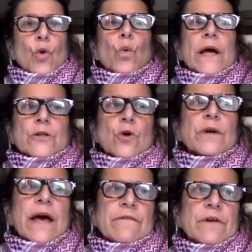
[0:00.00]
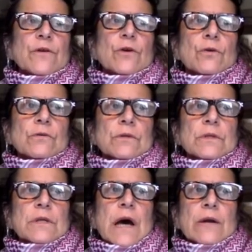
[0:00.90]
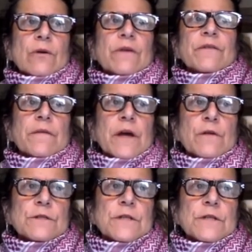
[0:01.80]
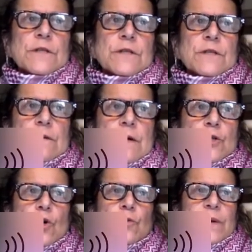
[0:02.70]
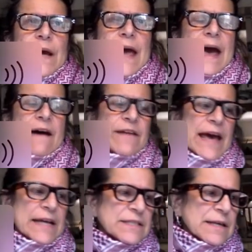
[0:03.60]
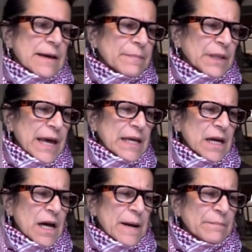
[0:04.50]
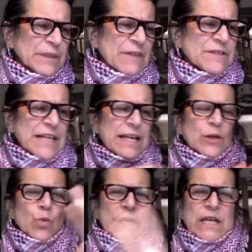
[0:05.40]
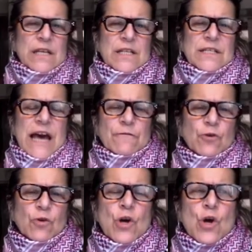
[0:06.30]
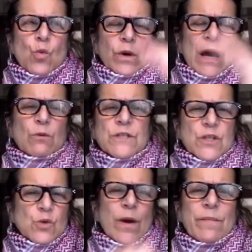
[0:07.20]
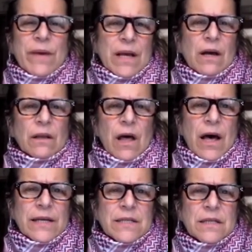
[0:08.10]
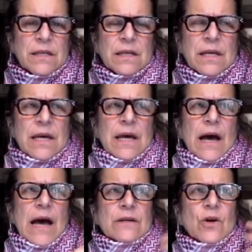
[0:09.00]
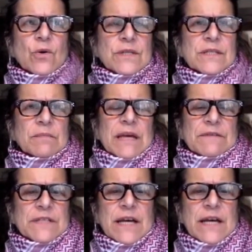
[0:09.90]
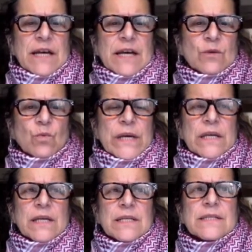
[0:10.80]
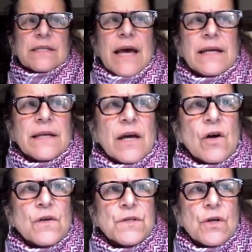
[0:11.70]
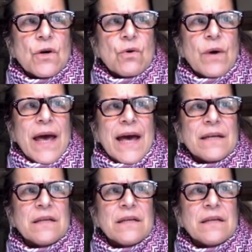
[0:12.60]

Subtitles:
Well, I don't have it on the other side of the shoulder, but I have had some like left-sided weakness when I was swimming a lot. I noticed some left-sided weakness, and I also had